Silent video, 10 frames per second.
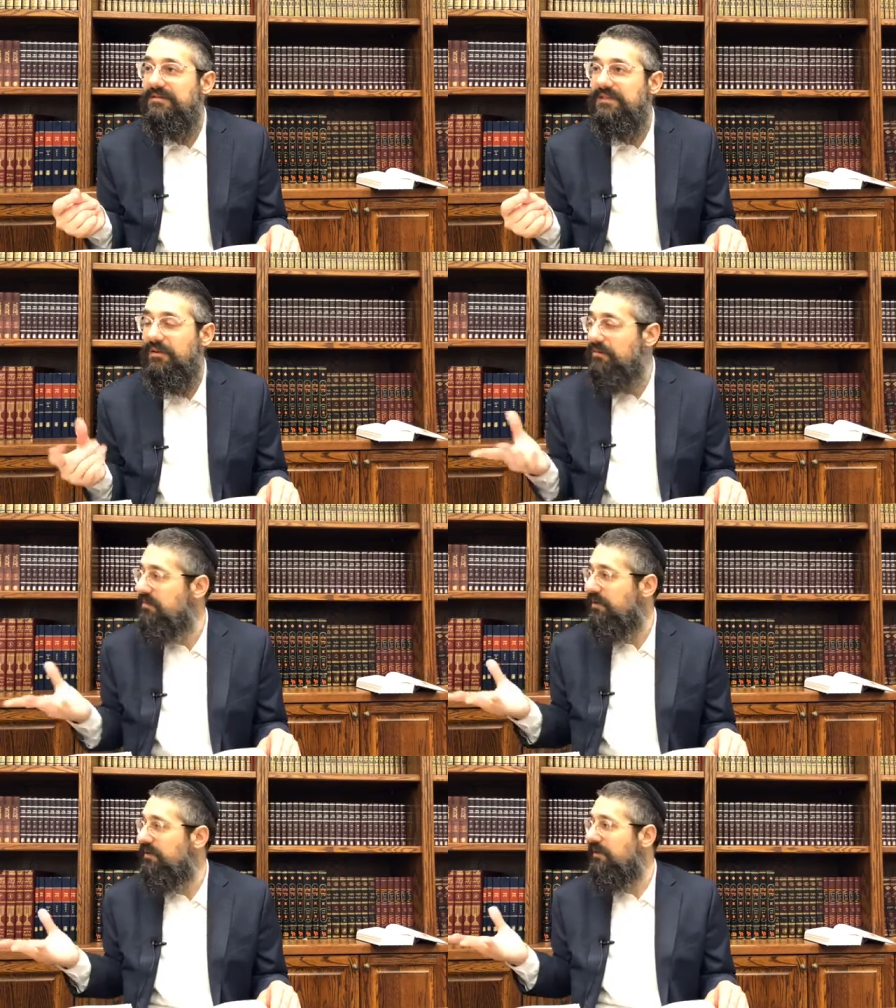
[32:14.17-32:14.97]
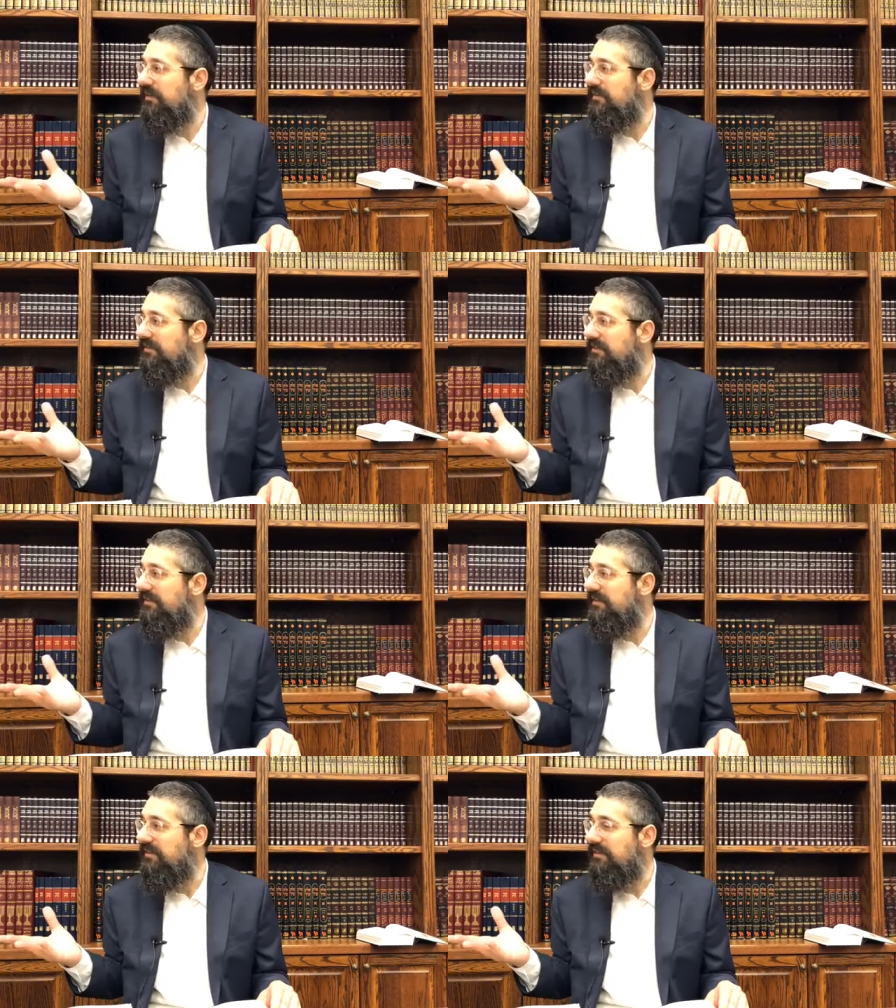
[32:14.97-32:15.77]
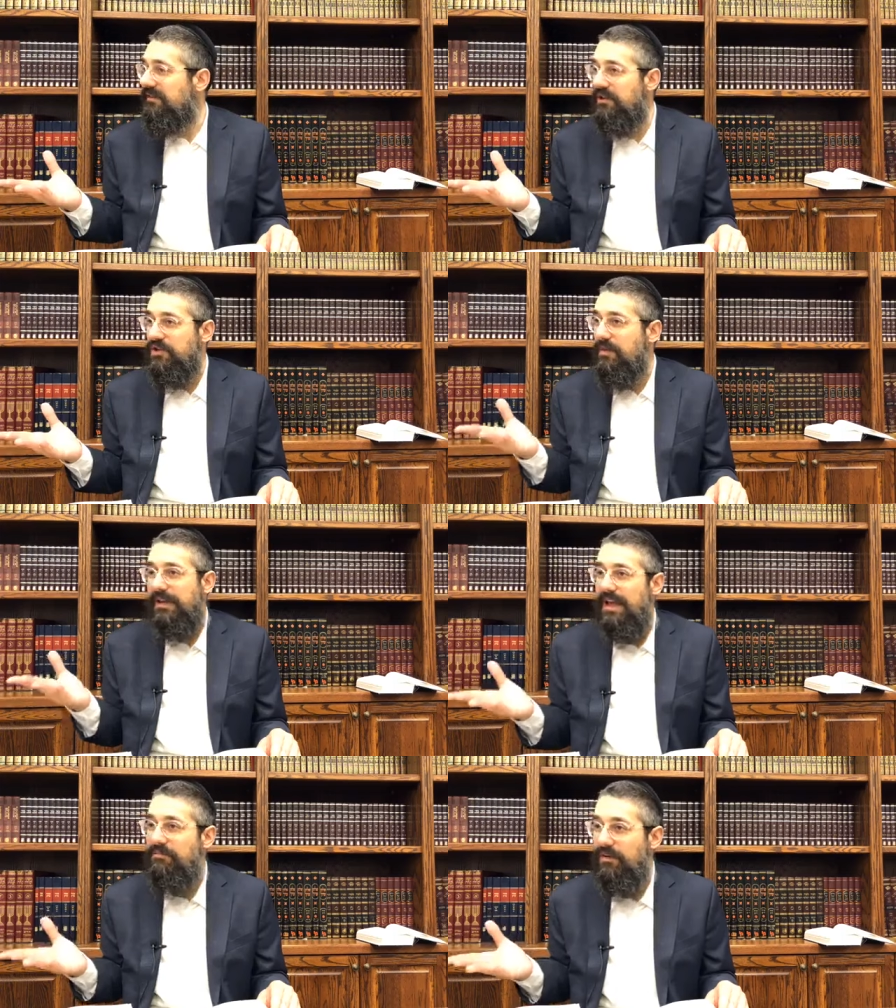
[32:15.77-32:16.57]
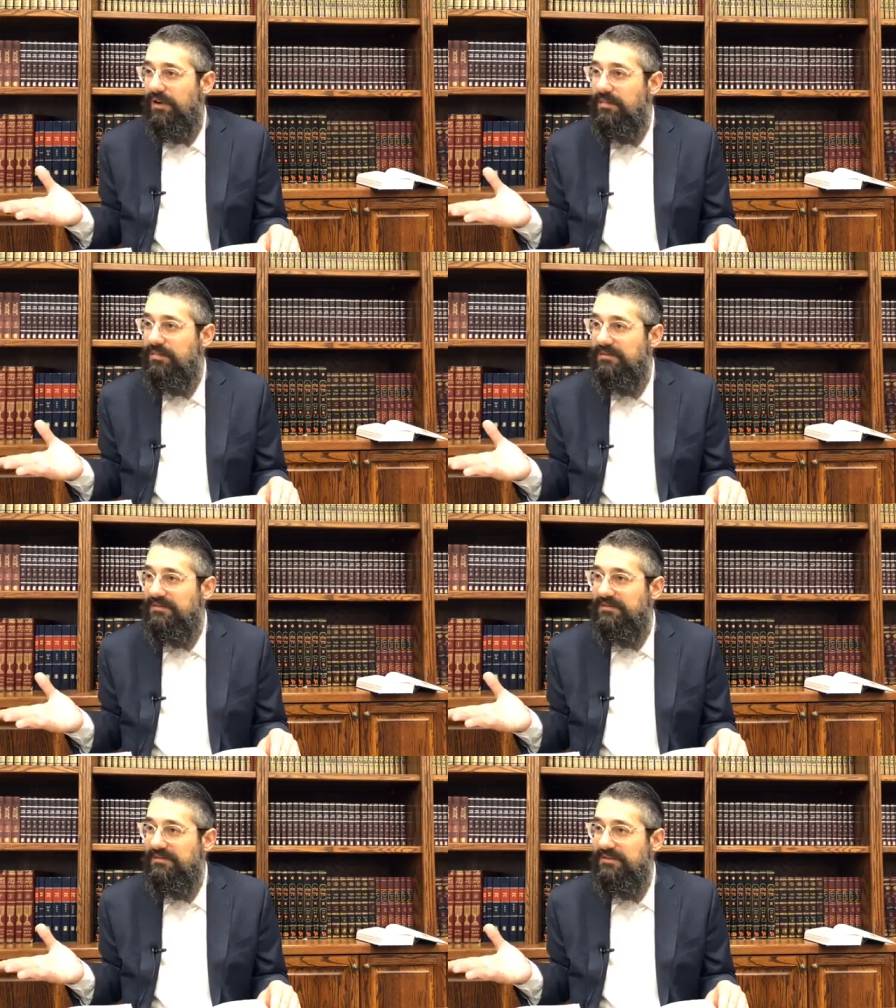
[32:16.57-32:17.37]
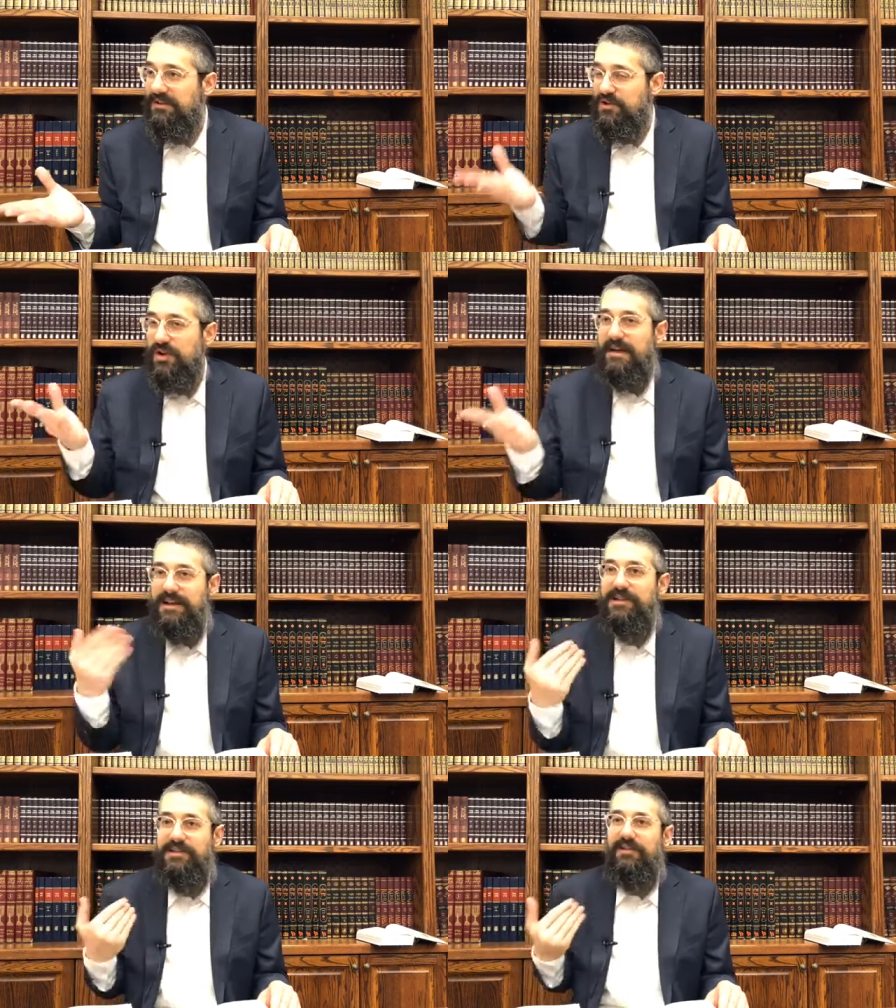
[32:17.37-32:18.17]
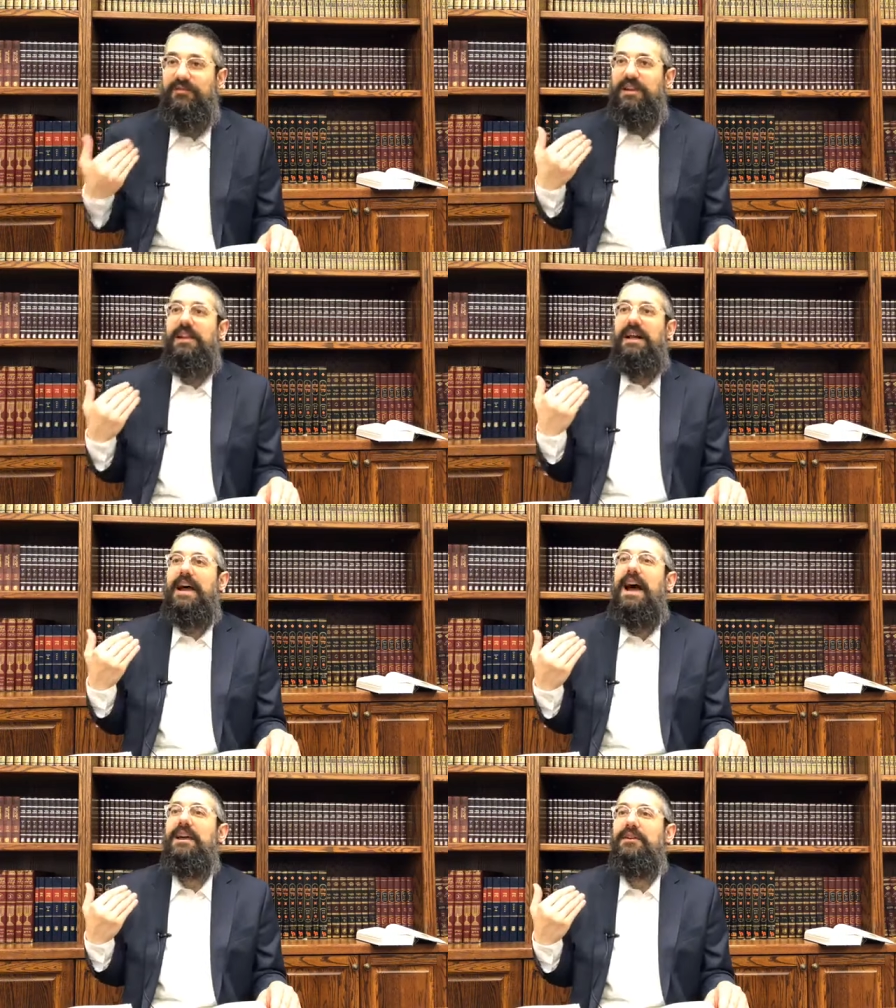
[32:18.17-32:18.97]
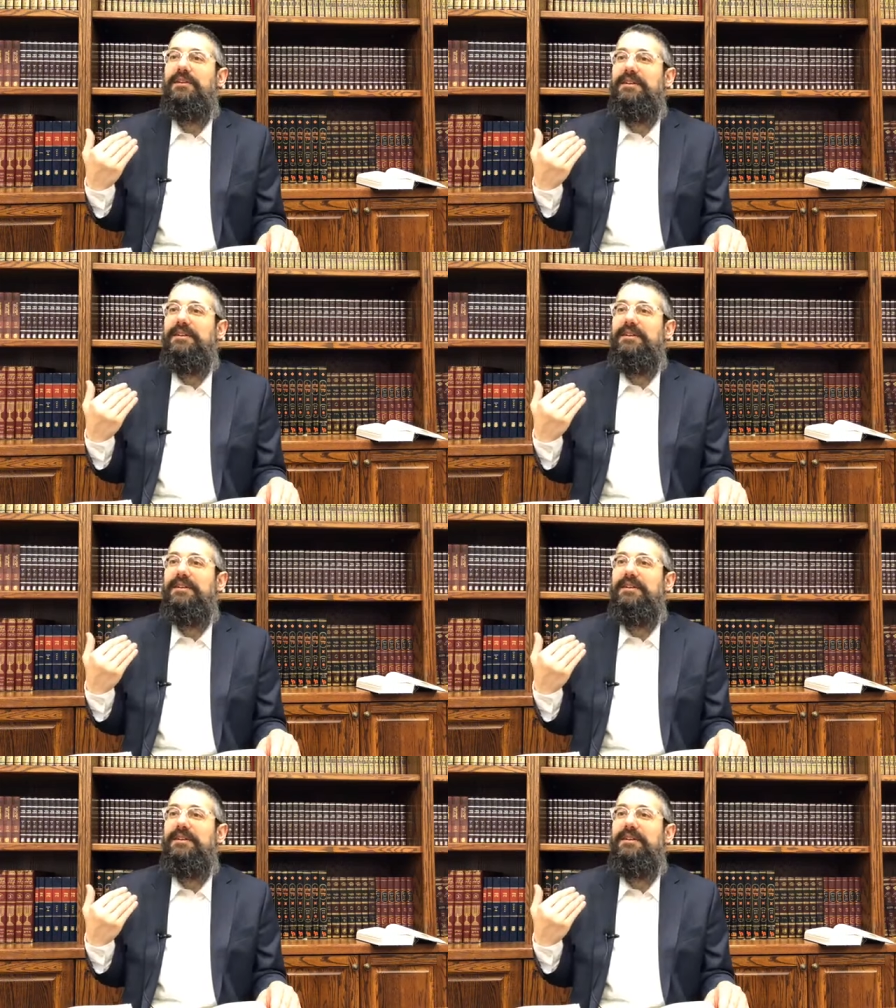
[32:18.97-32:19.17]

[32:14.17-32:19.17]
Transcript: That wouldn't be a good thing. The neshama can't burn up. The neshama has to still feel an eye.